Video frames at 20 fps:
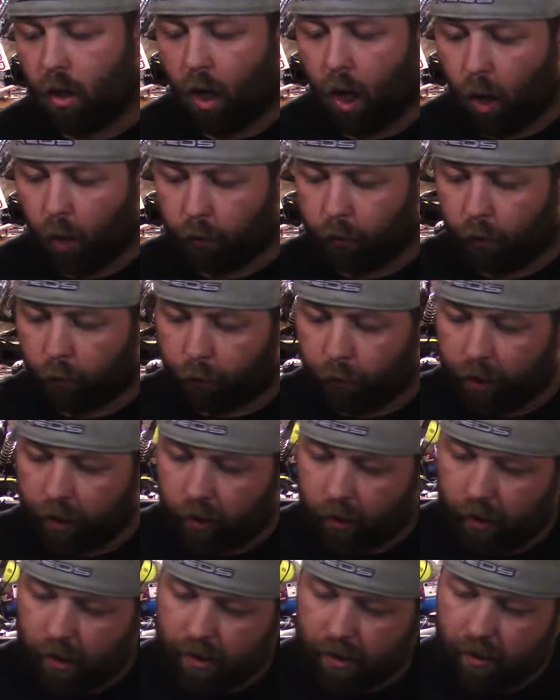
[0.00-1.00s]
On the
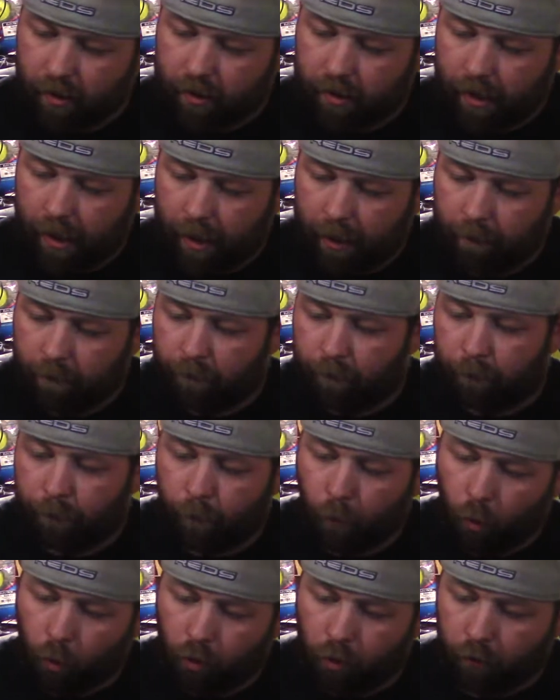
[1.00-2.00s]
rear, it's the same,
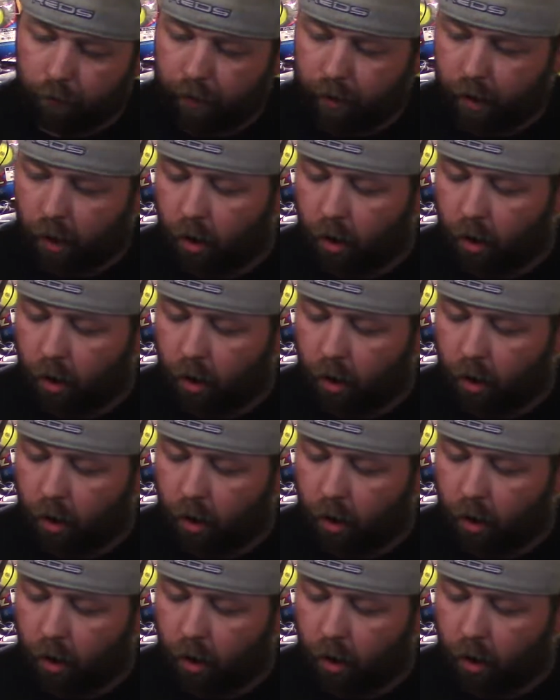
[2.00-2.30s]
4 on the